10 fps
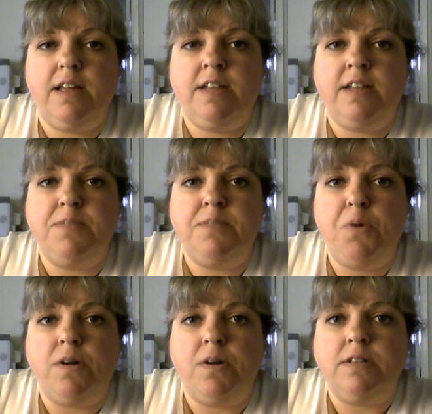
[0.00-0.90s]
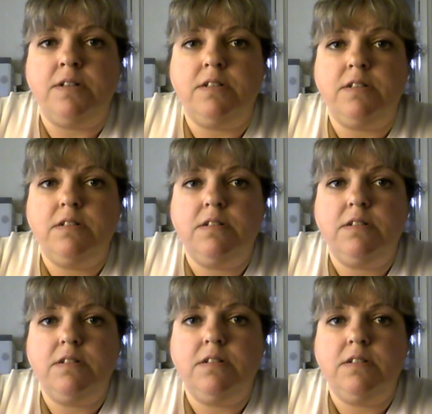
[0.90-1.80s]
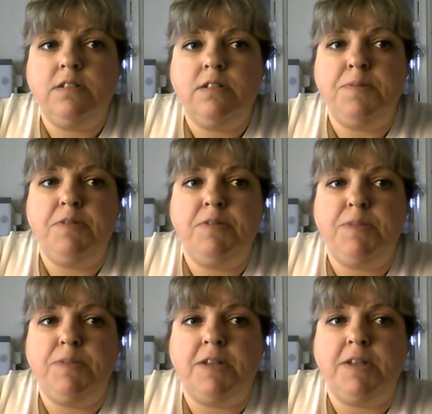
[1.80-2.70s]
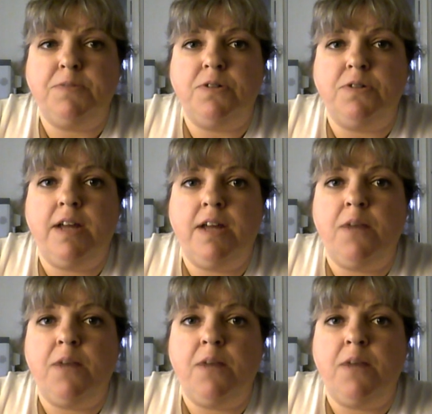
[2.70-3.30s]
it's important to be responsible, and I